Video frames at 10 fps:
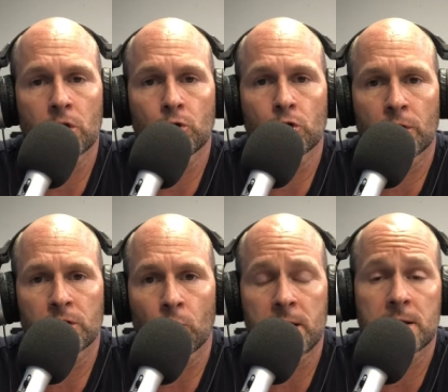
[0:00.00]
do during
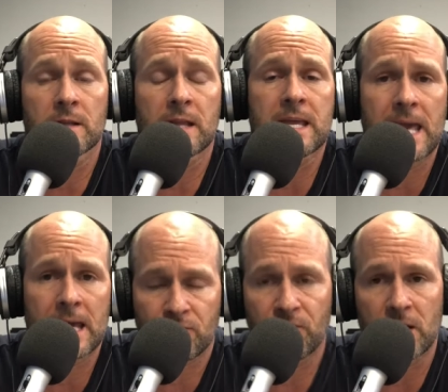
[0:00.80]
the week that they
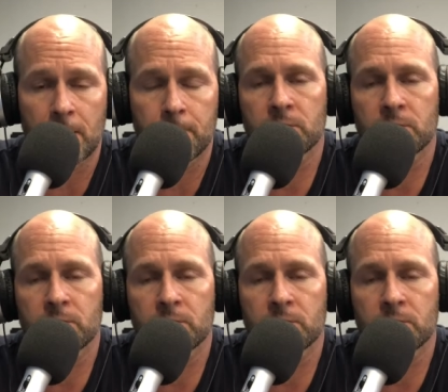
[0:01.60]
can't fit in.